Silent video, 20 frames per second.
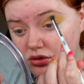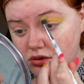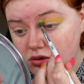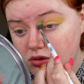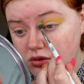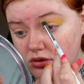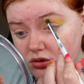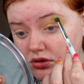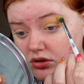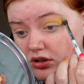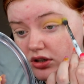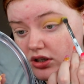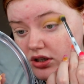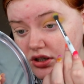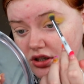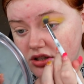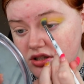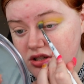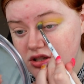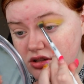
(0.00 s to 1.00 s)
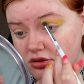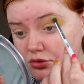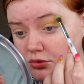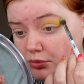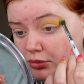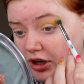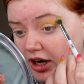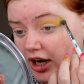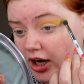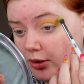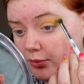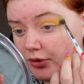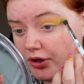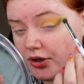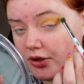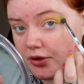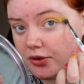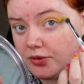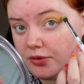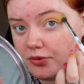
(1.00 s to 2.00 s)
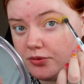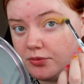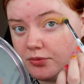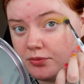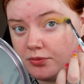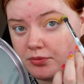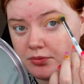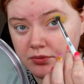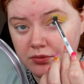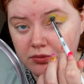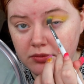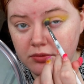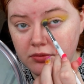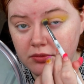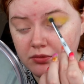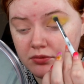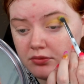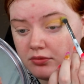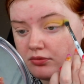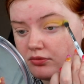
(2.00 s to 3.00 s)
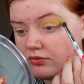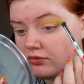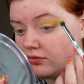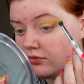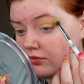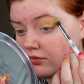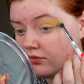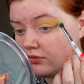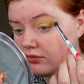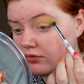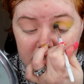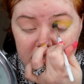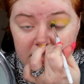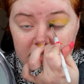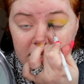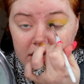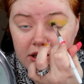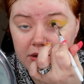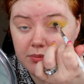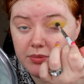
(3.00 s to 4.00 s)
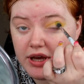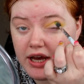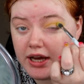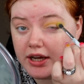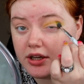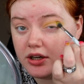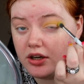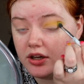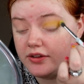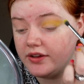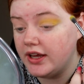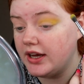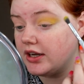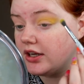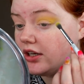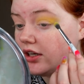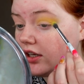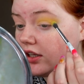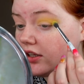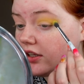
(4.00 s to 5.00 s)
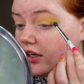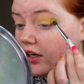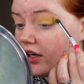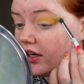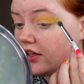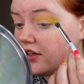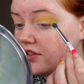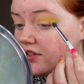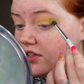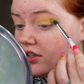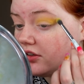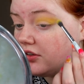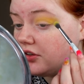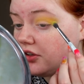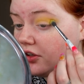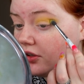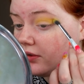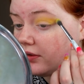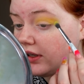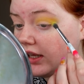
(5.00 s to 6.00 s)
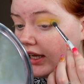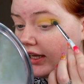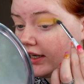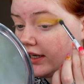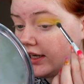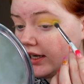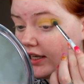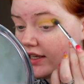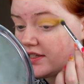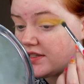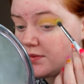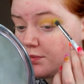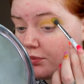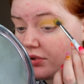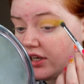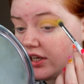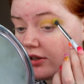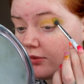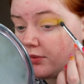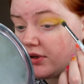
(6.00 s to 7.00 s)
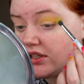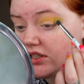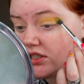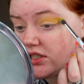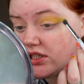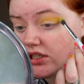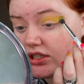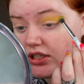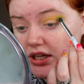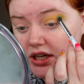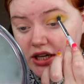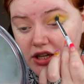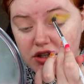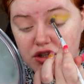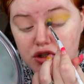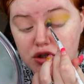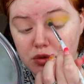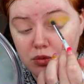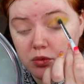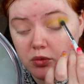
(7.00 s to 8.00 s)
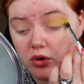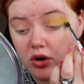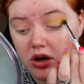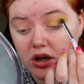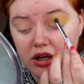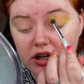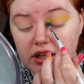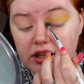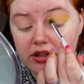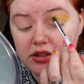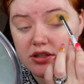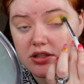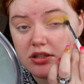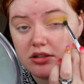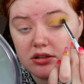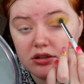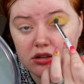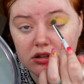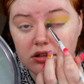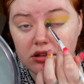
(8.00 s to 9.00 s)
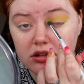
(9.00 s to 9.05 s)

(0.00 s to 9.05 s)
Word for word: towards the brow bone. Just keep packing on that color until you get it as pigmented as you want.